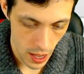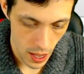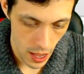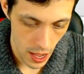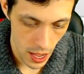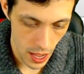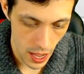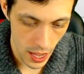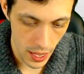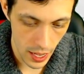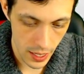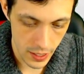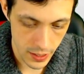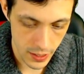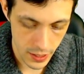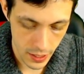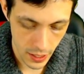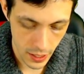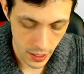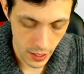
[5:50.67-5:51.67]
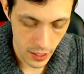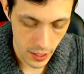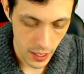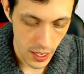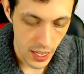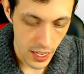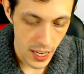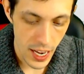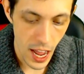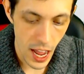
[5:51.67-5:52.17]
I D.
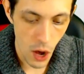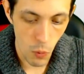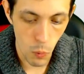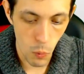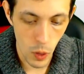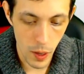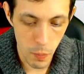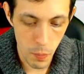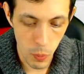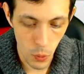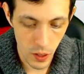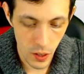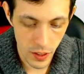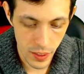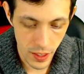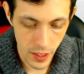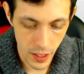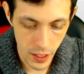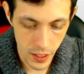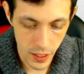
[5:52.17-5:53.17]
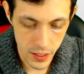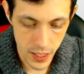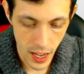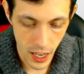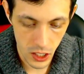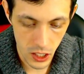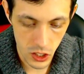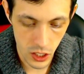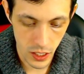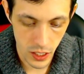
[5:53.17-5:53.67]
Now one important thing is
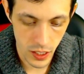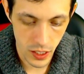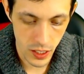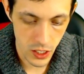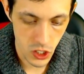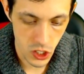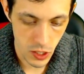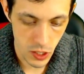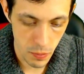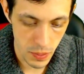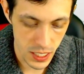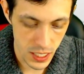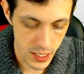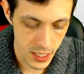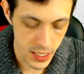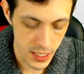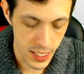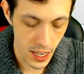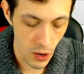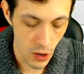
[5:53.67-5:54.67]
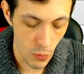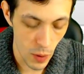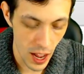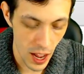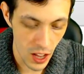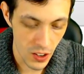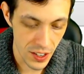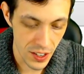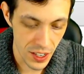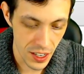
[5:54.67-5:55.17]
actually this should be
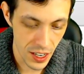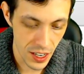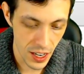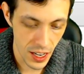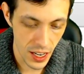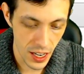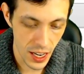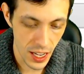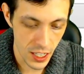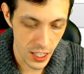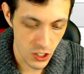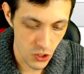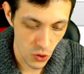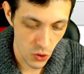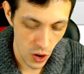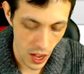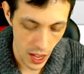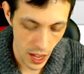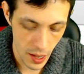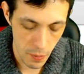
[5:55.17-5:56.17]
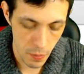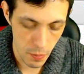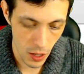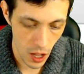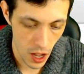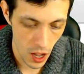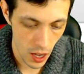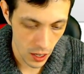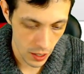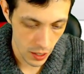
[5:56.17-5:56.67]
rounded in a try
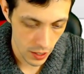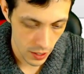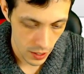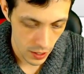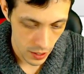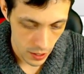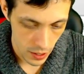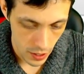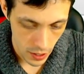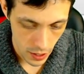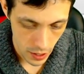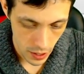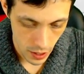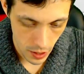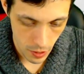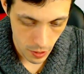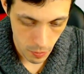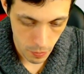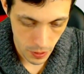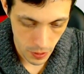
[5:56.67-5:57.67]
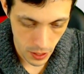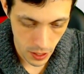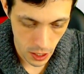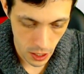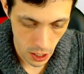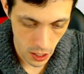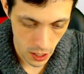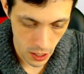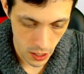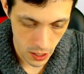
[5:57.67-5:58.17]
block, um,
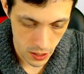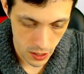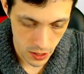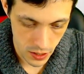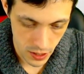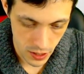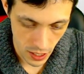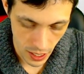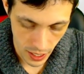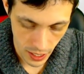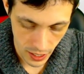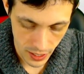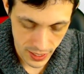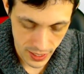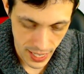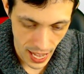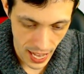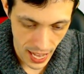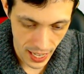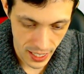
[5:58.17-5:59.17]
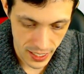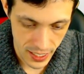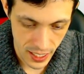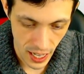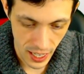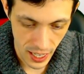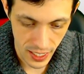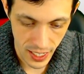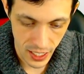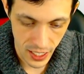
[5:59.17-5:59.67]
because
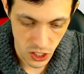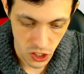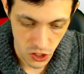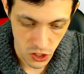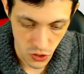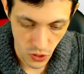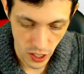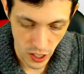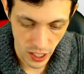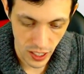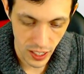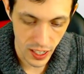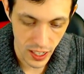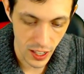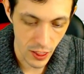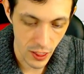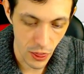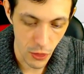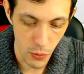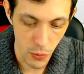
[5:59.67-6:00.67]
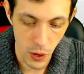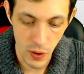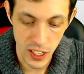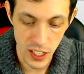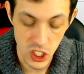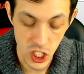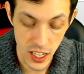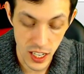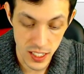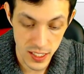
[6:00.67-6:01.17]
data.getString can throw a
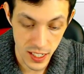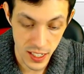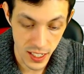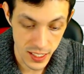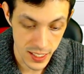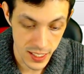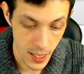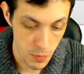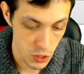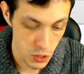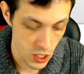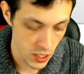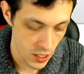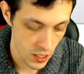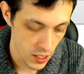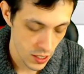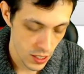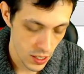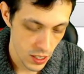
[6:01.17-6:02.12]
JSON exception.